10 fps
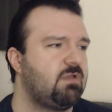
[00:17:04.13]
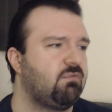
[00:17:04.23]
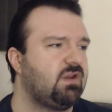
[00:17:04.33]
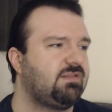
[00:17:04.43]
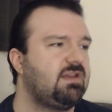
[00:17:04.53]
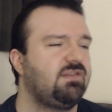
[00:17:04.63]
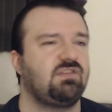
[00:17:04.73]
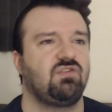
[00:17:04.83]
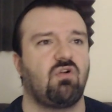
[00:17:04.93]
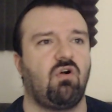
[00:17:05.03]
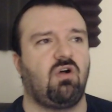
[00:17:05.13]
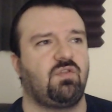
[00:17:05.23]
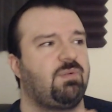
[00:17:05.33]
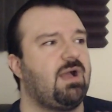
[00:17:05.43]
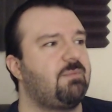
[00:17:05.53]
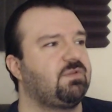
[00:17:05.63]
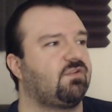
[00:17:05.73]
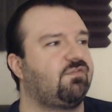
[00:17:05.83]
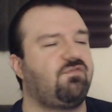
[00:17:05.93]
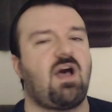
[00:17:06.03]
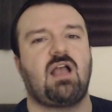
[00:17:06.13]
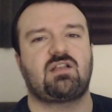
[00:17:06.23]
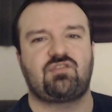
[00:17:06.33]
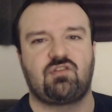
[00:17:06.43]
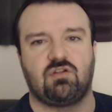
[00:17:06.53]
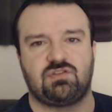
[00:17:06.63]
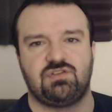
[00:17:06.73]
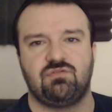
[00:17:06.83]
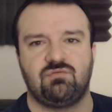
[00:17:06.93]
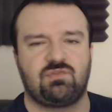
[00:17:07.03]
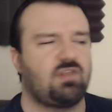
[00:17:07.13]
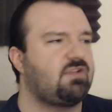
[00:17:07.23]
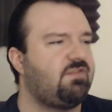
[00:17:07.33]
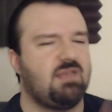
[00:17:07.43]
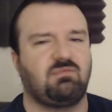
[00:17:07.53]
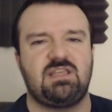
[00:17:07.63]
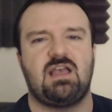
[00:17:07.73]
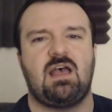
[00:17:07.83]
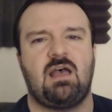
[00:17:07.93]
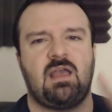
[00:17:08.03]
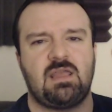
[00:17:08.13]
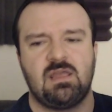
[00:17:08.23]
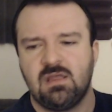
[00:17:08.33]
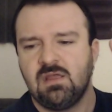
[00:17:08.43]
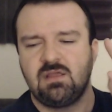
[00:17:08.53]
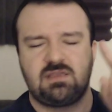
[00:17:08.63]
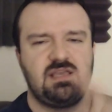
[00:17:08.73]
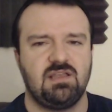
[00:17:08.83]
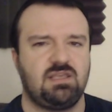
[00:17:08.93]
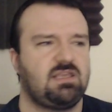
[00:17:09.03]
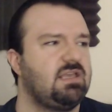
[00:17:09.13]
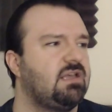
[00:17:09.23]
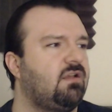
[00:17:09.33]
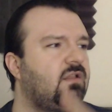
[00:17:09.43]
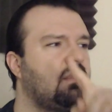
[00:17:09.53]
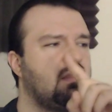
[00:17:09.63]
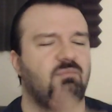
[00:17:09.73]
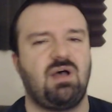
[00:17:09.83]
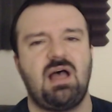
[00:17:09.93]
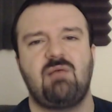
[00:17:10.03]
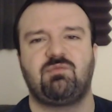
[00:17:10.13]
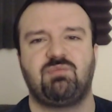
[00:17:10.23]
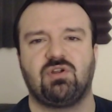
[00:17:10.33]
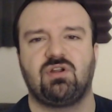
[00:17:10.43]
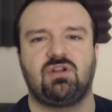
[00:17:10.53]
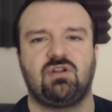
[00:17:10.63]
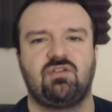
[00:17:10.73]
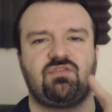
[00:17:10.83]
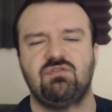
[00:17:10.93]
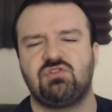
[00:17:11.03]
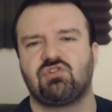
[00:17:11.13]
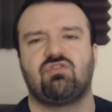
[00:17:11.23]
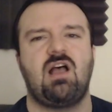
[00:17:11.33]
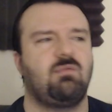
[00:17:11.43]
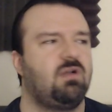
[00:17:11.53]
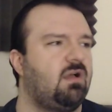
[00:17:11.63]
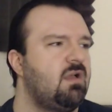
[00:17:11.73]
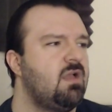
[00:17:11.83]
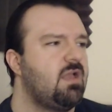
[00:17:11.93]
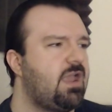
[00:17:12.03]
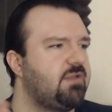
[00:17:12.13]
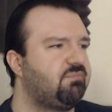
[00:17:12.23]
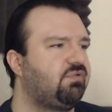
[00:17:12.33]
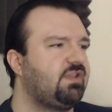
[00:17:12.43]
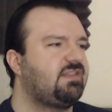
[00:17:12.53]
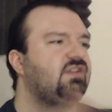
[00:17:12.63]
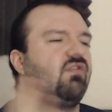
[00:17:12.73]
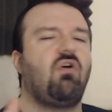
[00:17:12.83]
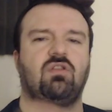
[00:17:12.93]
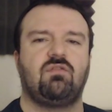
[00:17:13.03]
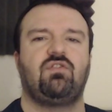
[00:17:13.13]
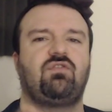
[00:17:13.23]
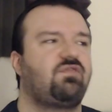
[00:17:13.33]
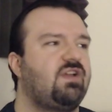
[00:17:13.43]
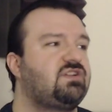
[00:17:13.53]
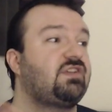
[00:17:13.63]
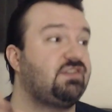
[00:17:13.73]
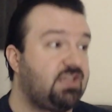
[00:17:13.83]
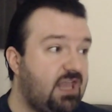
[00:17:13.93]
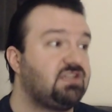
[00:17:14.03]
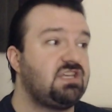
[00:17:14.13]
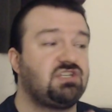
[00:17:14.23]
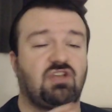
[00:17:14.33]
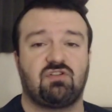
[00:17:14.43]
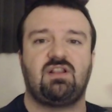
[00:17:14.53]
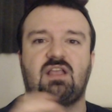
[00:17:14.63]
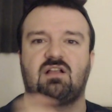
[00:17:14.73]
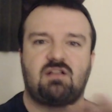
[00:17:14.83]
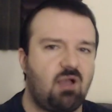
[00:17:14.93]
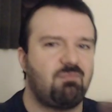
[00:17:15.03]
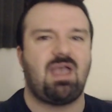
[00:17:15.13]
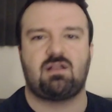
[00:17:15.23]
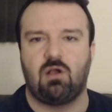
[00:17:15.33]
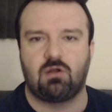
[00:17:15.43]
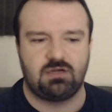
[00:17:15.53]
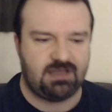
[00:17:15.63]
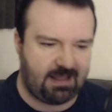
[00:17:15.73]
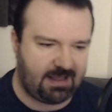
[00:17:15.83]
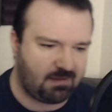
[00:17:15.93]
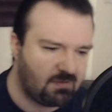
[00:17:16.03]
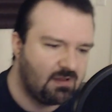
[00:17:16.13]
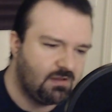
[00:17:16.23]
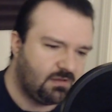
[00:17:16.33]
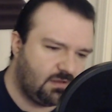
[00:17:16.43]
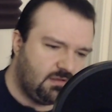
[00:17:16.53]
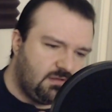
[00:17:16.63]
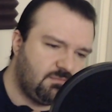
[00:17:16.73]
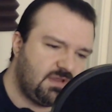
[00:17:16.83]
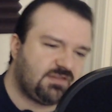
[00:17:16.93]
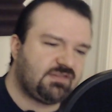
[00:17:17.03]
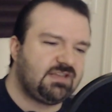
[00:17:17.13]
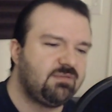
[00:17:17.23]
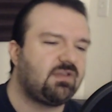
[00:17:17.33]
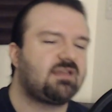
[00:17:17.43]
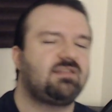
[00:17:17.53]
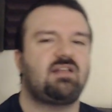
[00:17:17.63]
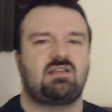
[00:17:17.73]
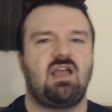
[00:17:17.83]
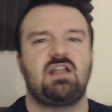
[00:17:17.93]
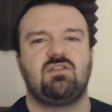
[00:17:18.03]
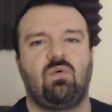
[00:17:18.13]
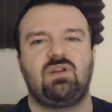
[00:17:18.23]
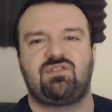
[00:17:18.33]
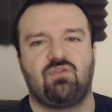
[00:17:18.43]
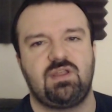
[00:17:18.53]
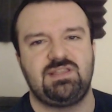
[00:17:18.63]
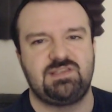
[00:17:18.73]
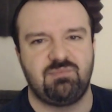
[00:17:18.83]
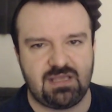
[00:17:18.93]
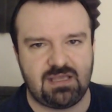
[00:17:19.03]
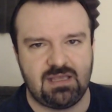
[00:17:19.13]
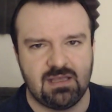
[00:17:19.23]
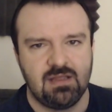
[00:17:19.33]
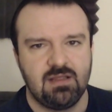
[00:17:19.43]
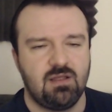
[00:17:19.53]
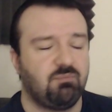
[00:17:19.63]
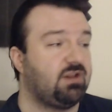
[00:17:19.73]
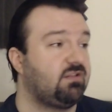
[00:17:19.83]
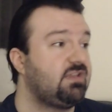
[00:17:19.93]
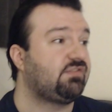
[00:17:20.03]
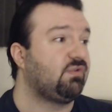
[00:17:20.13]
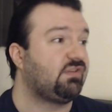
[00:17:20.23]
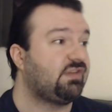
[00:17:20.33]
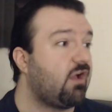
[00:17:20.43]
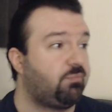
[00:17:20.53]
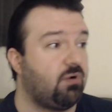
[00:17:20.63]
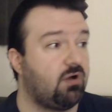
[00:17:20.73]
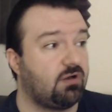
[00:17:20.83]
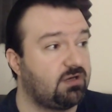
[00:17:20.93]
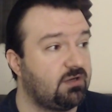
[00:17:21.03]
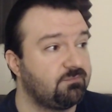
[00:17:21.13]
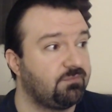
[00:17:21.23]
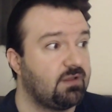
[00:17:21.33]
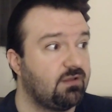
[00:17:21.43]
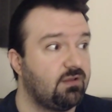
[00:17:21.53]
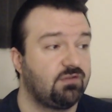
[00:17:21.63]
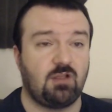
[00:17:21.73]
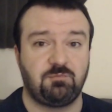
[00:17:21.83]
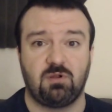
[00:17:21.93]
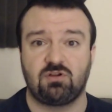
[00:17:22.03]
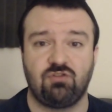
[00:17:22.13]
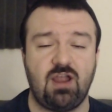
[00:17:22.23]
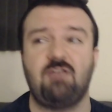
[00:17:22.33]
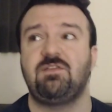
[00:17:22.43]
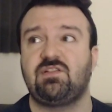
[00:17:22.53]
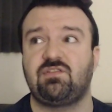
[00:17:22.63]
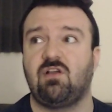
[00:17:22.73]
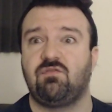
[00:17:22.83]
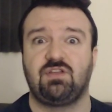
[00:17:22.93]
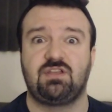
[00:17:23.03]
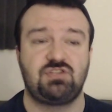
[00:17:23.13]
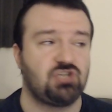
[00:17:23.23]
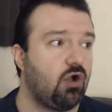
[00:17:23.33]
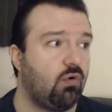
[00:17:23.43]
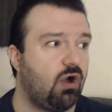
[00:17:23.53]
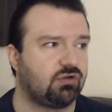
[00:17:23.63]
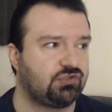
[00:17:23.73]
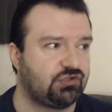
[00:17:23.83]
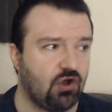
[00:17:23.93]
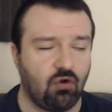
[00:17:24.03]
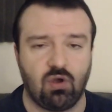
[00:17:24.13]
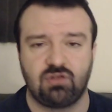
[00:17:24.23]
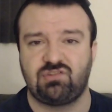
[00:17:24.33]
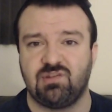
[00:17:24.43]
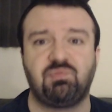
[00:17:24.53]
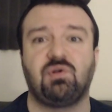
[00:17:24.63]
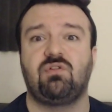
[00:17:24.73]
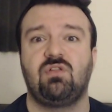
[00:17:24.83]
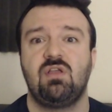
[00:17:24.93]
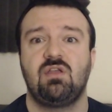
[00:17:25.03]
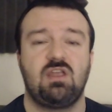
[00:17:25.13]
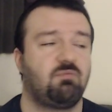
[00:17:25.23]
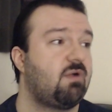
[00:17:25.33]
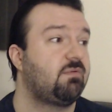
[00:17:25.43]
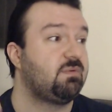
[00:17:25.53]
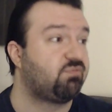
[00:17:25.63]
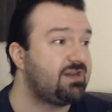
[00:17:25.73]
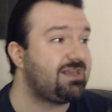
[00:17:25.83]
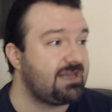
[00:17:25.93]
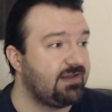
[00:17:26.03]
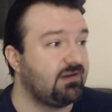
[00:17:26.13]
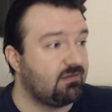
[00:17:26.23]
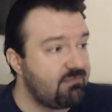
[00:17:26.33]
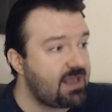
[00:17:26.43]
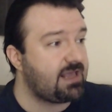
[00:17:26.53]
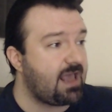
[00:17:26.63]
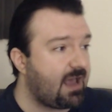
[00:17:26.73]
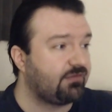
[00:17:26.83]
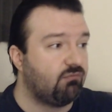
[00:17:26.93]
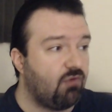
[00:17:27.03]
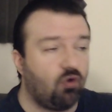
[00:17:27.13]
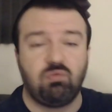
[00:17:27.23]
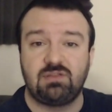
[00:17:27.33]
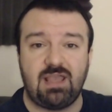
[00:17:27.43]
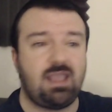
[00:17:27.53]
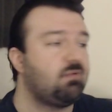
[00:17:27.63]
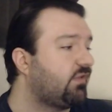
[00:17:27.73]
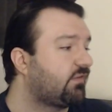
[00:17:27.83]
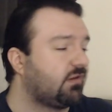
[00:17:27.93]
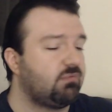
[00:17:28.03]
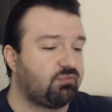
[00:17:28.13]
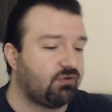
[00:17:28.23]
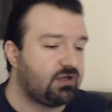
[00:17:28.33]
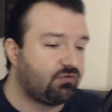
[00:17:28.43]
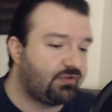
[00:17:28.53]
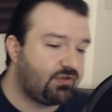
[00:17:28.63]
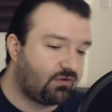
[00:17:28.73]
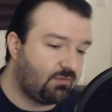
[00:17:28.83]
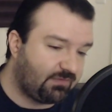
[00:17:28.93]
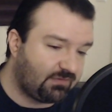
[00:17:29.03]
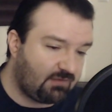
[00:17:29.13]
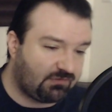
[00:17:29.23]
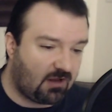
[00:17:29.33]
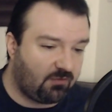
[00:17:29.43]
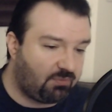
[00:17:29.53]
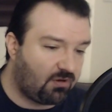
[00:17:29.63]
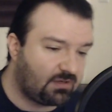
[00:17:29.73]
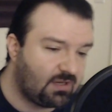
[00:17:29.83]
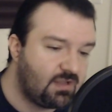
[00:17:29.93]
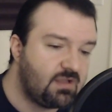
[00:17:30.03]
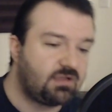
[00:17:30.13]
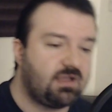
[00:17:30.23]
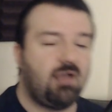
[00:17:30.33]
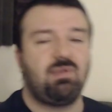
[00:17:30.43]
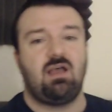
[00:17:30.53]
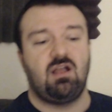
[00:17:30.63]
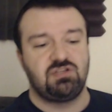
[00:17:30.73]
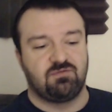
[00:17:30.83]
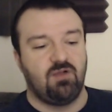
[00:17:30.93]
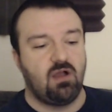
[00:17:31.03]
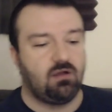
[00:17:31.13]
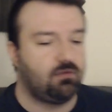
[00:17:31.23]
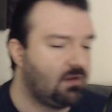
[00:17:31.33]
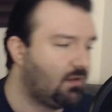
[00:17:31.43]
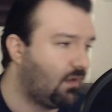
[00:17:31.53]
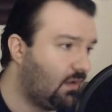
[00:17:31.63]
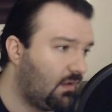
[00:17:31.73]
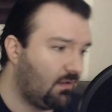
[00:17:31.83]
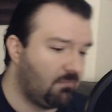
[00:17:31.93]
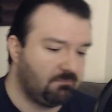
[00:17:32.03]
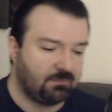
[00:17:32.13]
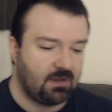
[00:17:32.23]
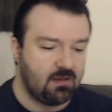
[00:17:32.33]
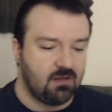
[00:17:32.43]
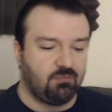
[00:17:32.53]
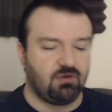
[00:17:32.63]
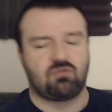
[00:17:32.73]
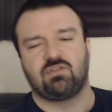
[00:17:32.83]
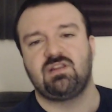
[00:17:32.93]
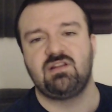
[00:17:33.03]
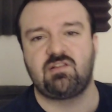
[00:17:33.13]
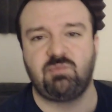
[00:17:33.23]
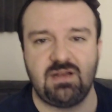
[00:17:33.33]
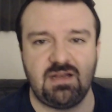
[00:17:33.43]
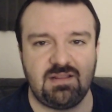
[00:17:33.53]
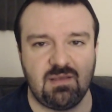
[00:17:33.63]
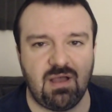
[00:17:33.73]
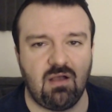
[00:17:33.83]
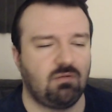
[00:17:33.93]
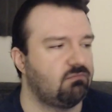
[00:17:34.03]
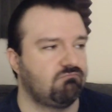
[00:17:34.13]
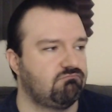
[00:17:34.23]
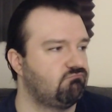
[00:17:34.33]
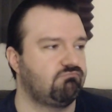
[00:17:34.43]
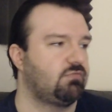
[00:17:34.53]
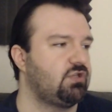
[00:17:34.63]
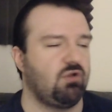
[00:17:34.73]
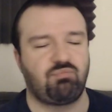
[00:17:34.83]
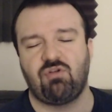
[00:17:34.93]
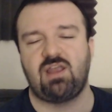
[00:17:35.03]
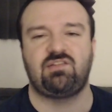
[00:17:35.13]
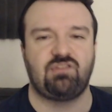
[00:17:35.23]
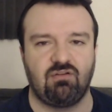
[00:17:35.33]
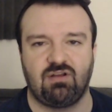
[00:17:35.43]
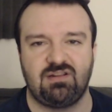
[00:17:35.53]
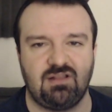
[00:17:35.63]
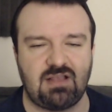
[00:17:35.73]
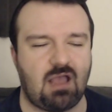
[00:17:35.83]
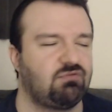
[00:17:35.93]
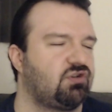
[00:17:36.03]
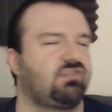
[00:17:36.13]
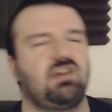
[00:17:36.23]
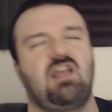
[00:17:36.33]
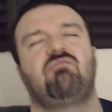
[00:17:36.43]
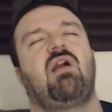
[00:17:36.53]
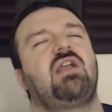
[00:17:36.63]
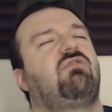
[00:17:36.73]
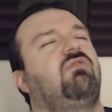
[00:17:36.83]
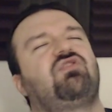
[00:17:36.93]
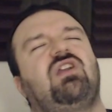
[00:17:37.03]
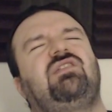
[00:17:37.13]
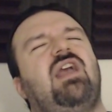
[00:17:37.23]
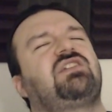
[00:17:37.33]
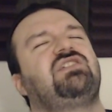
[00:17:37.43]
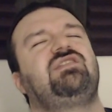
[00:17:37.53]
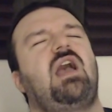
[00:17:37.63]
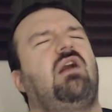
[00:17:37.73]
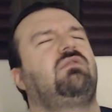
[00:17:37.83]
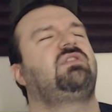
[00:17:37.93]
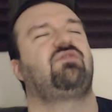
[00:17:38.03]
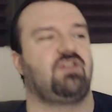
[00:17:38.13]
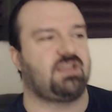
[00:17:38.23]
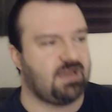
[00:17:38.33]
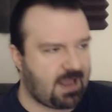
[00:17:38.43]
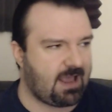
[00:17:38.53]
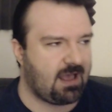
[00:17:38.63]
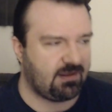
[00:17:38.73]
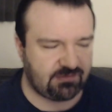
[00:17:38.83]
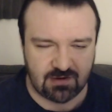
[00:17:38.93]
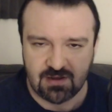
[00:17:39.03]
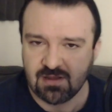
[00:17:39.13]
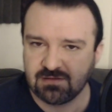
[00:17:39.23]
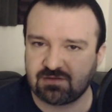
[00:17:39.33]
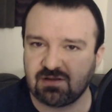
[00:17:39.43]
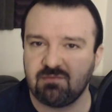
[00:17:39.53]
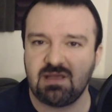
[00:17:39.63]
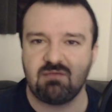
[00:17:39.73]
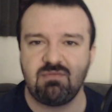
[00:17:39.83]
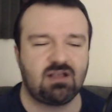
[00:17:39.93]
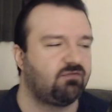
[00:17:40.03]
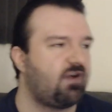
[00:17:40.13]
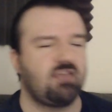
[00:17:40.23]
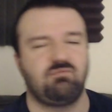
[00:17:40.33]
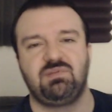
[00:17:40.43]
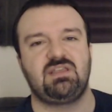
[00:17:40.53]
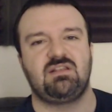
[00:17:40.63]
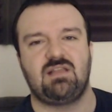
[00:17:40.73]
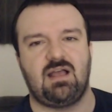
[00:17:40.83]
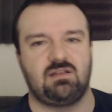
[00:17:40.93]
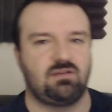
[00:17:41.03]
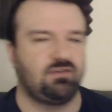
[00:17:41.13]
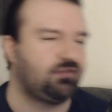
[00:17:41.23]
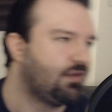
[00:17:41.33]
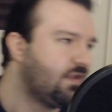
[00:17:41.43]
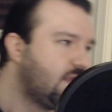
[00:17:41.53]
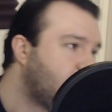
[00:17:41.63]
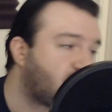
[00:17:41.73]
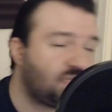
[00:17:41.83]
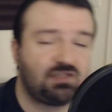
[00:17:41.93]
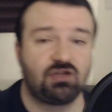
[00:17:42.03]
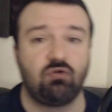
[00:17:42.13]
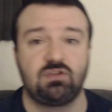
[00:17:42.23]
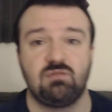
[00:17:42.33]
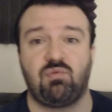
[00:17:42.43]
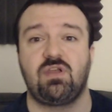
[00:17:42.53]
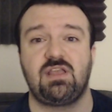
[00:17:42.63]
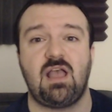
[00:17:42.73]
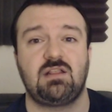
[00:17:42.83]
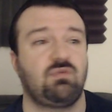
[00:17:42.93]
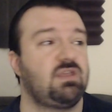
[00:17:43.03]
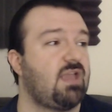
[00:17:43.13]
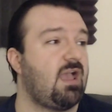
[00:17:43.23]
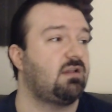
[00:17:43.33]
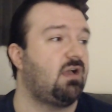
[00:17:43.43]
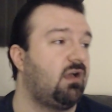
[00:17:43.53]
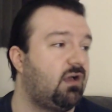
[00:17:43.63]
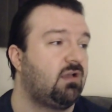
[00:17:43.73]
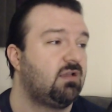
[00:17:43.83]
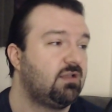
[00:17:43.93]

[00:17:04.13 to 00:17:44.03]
it, what it did is it took all the popular Fox cartoons like Family Guy, King of the Hill, Bob's Burgers, Futurama, and it planted all of those franchises against each other in like a combat card game. Um, it seems like that's kind of what it's going to be, but at least with South Park, South Park graphics of the show are so simple, it would probably be pretty easy to make it as a mobile game. So that's going to be pretty cool that you're going to basically have South Park combat on your phone. Um, but of course, they didn't explain anything about you know, pricing or anything like that. I'm sure it's going to have microtransactions out the freaking ass. That's going to make it make it $5 billion. Much like the Golden Boy guy that we had, uh,